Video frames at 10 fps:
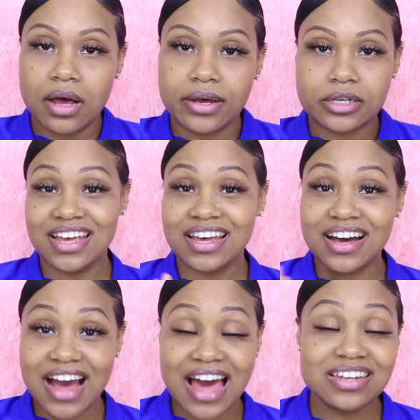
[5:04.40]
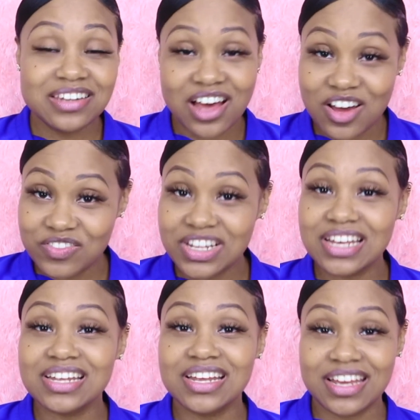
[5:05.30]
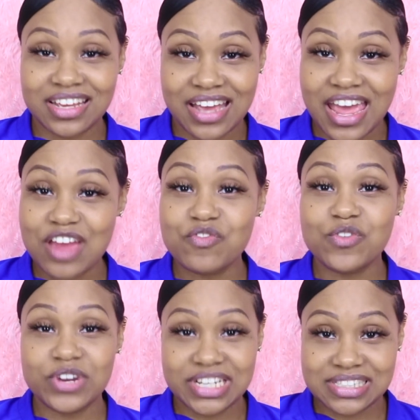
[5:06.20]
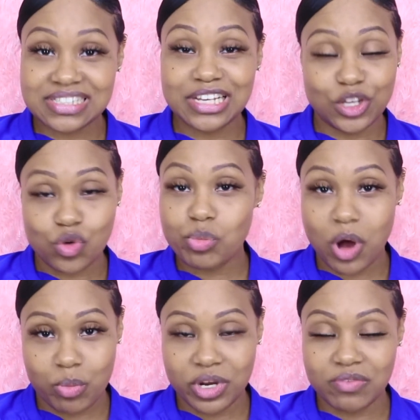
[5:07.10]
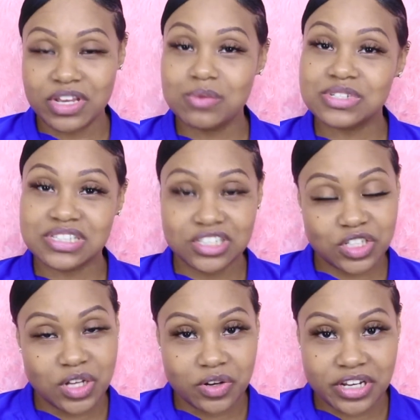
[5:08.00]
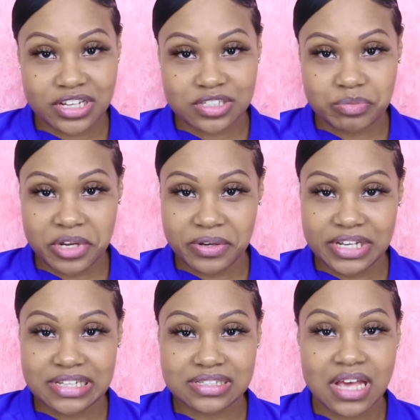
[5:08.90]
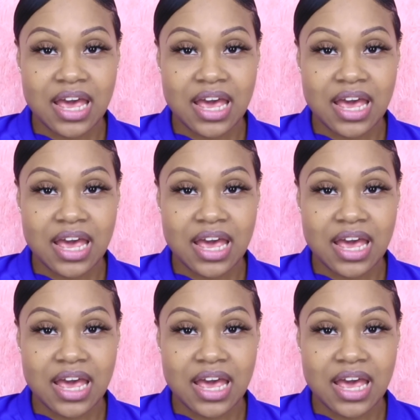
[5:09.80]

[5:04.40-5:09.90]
I love every single moment of it. It was such a learning experience.